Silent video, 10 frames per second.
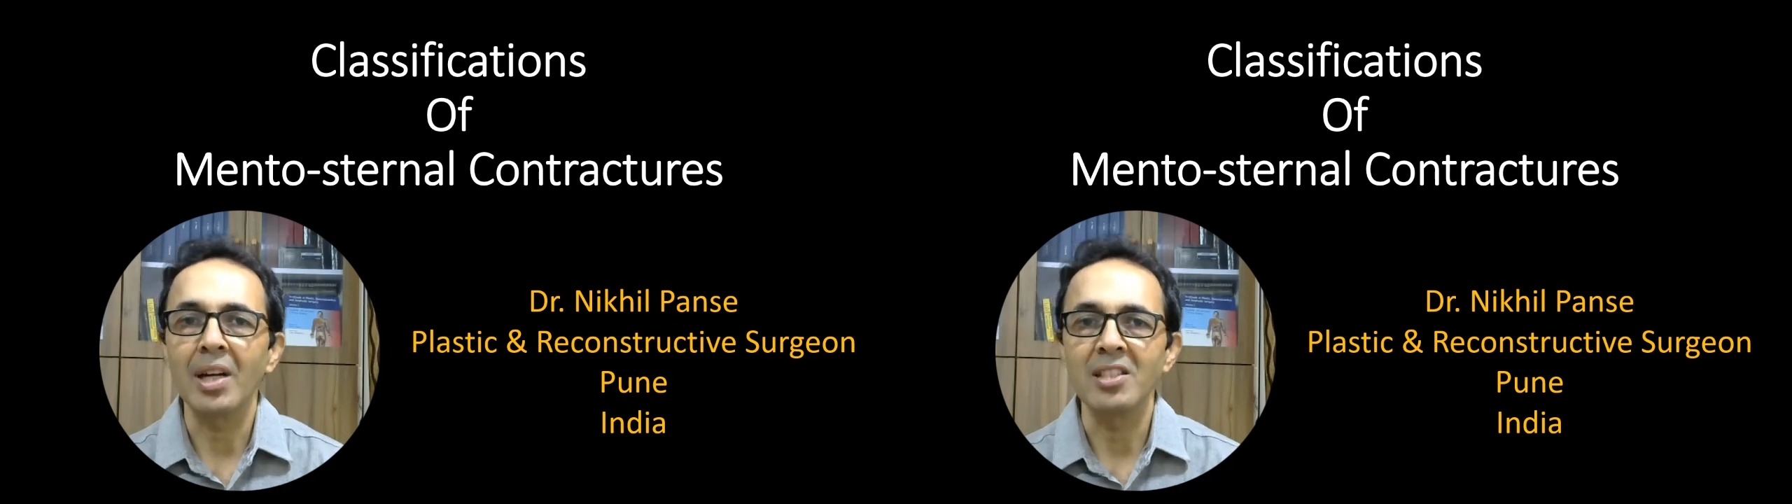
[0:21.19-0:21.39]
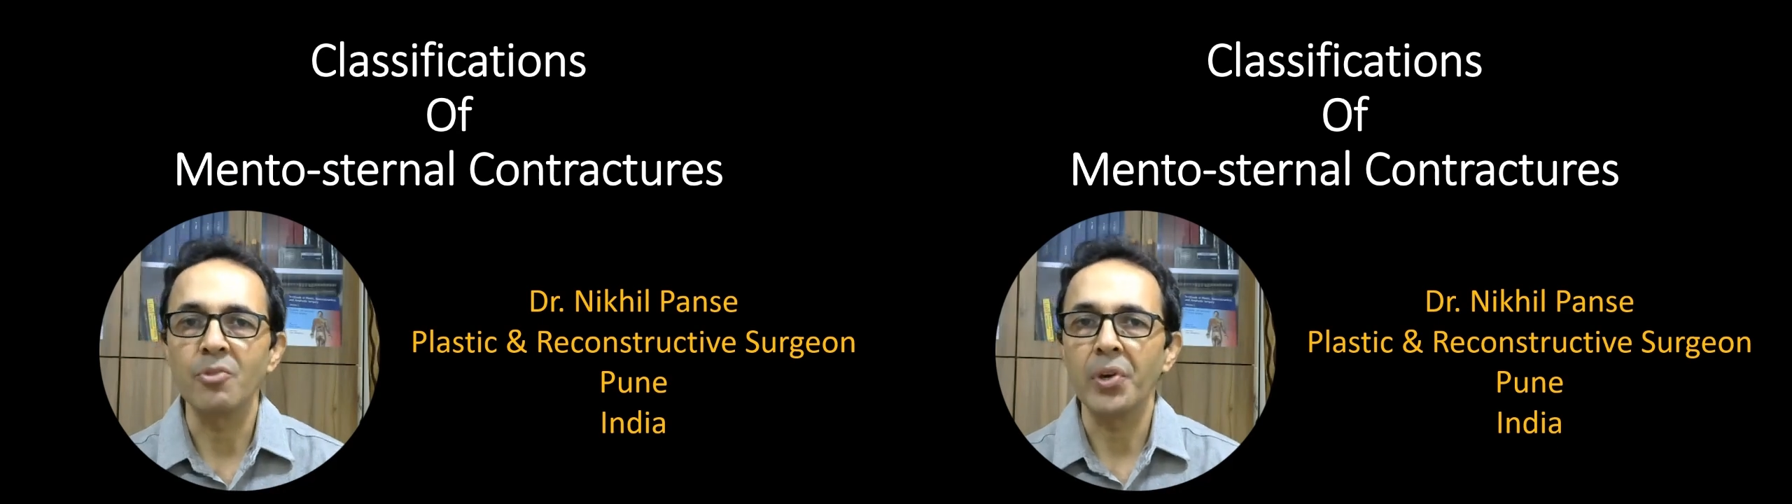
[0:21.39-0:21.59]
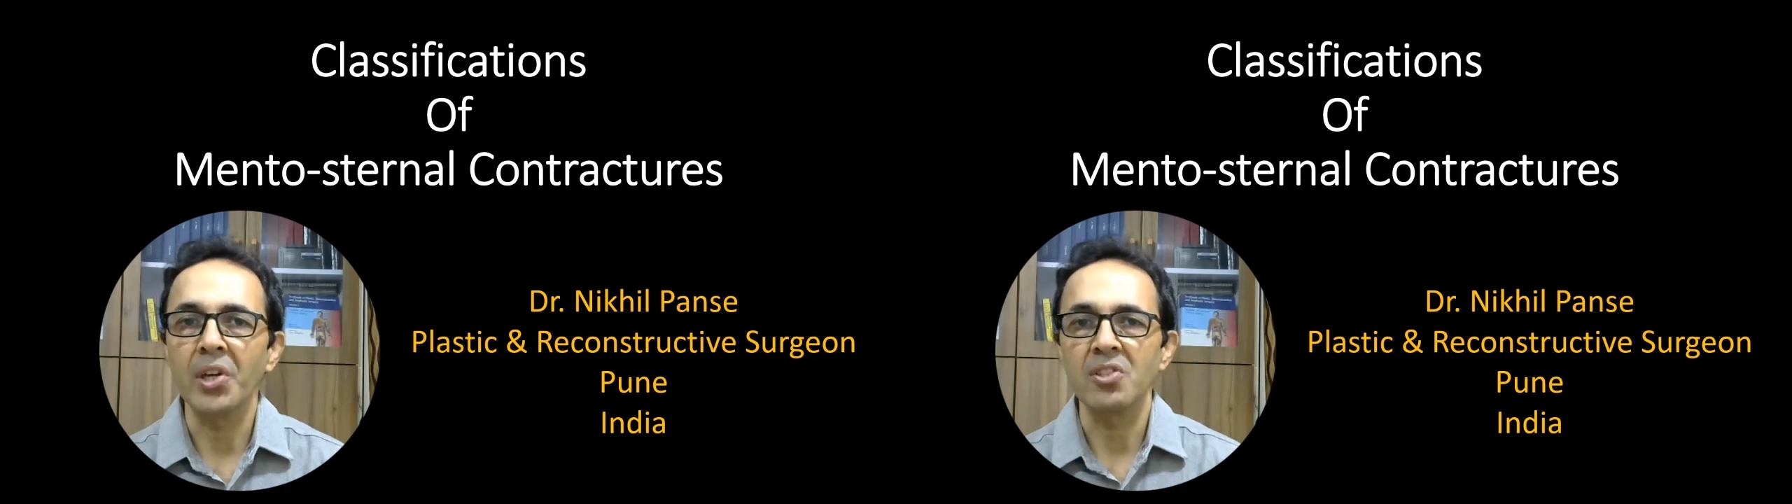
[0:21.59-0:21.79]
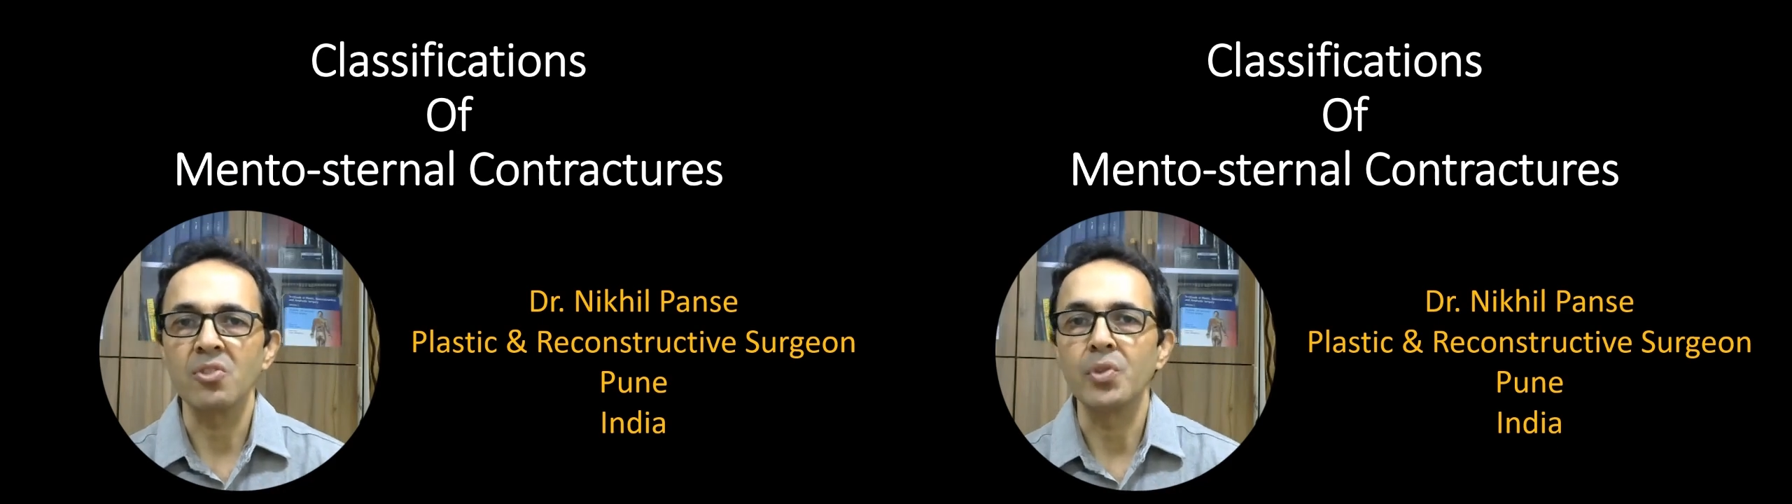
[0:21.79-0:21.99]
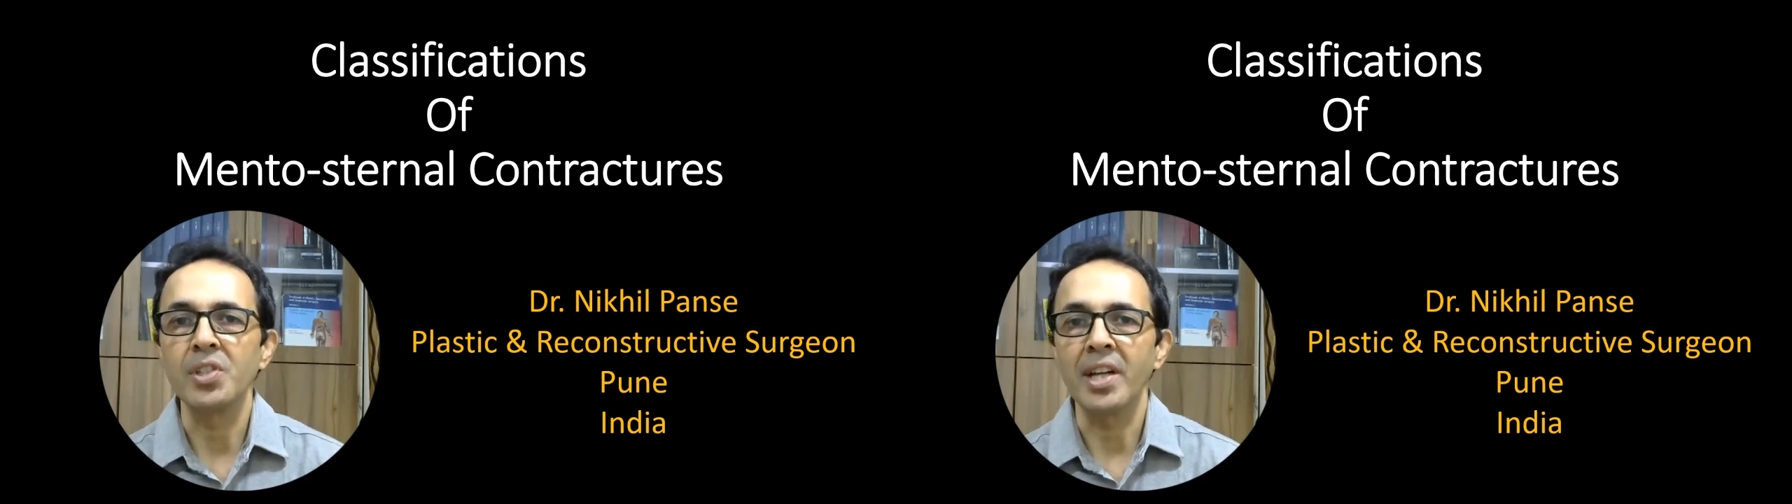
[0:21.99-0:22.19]

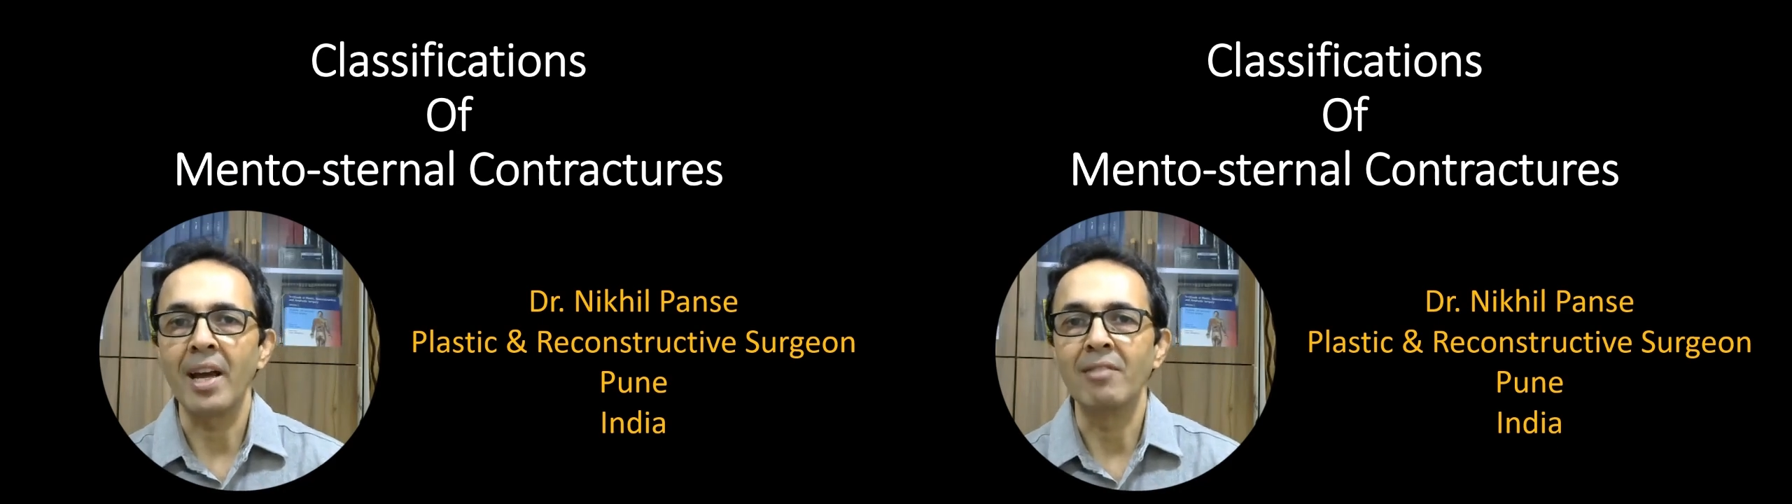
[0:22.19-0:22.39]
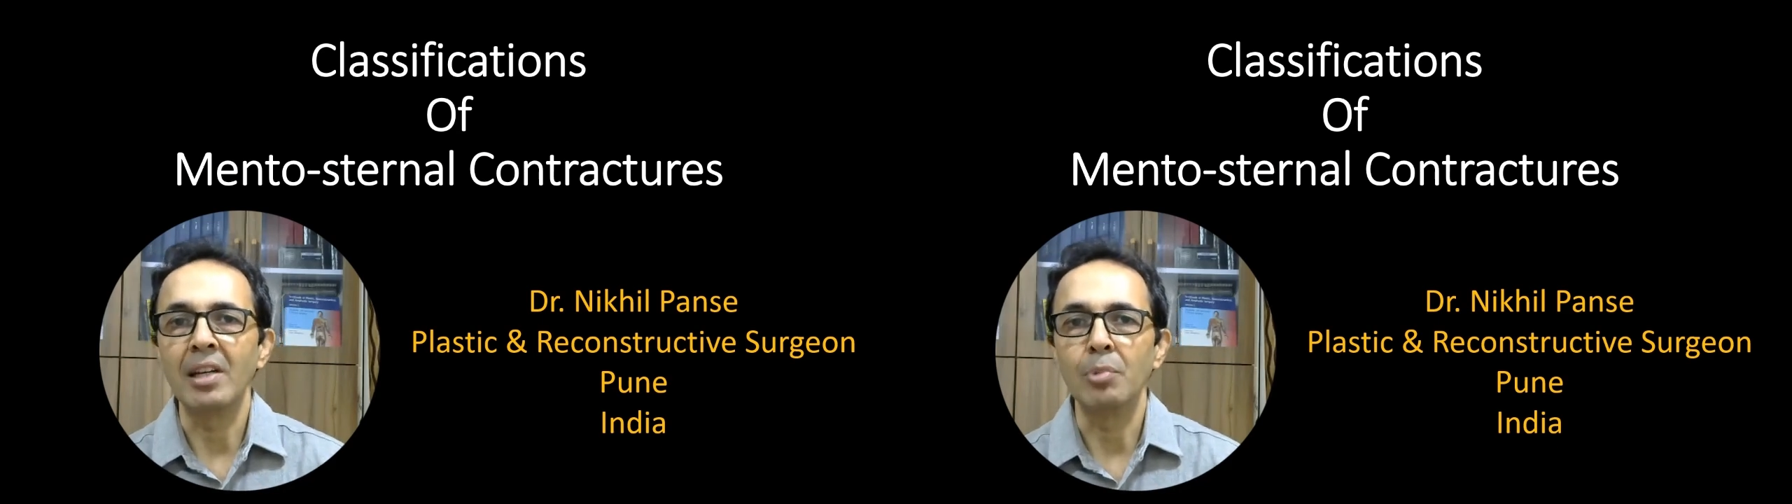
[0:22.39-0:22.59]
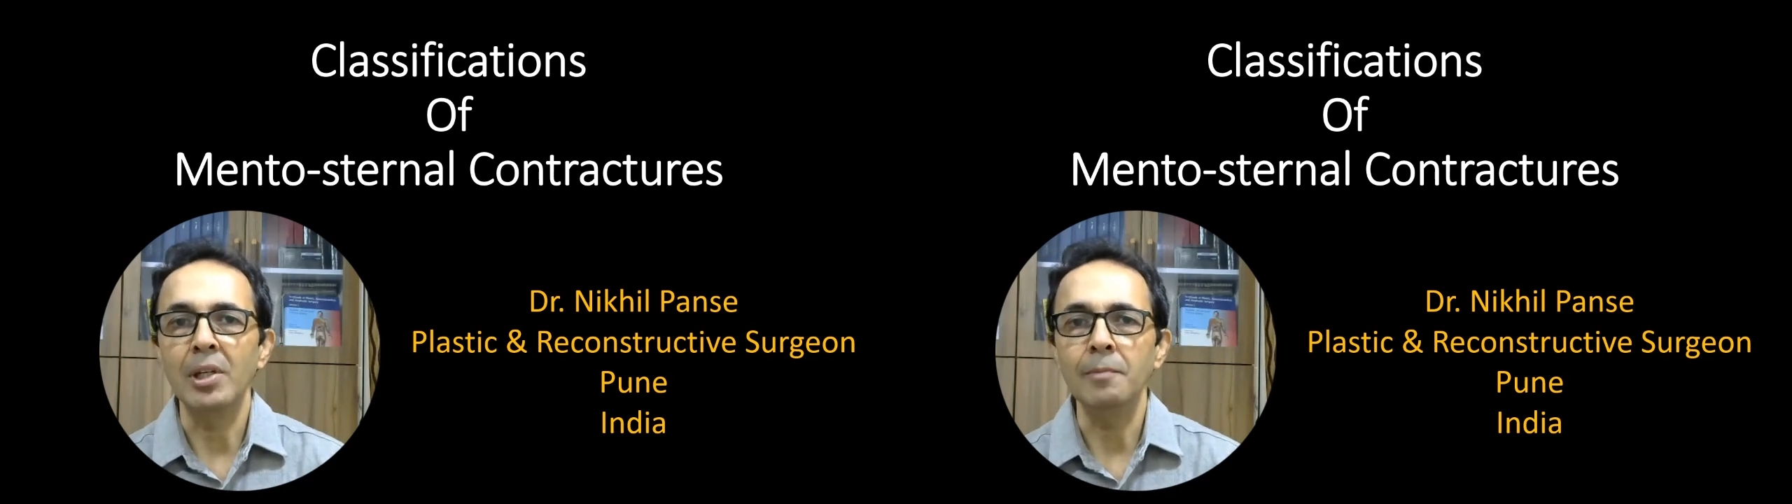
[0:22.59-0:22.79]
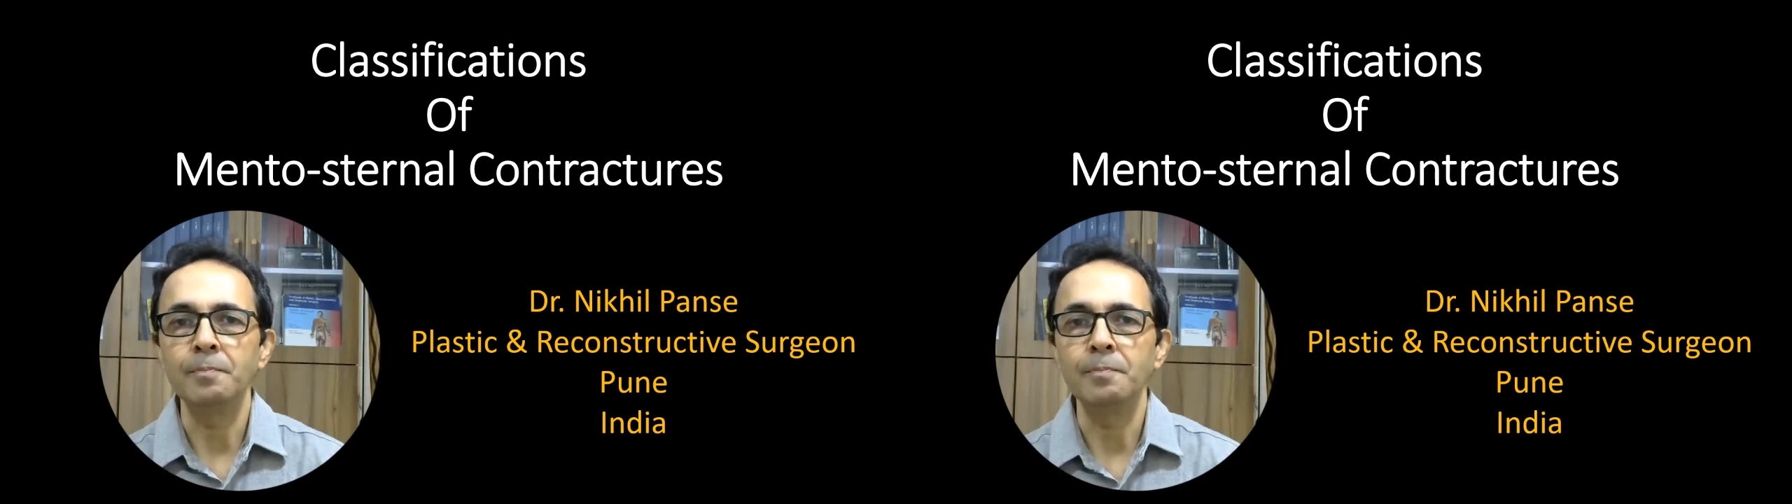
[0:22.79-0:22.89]
classifications which are available.